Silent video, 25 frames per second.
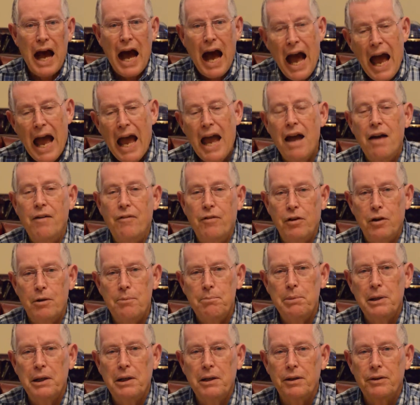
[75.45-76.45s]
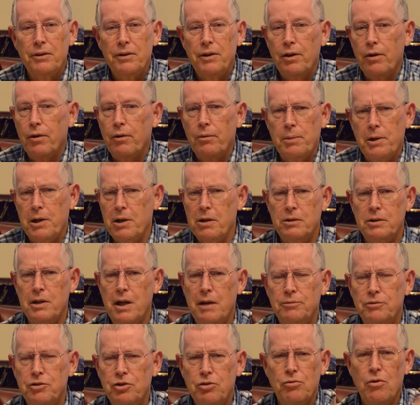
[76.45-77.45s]
I have an ability or because
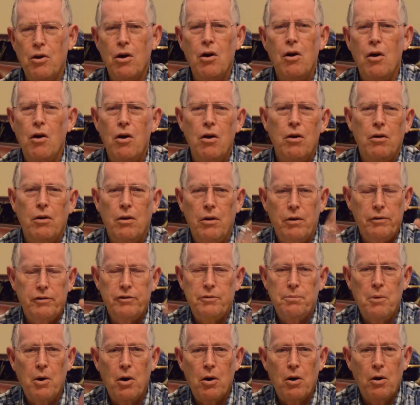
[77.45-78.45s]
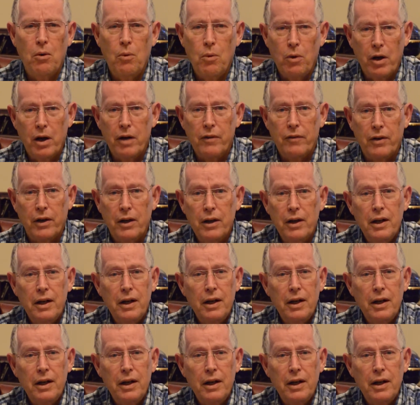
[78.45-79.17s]
I'm strong or smart or whatever.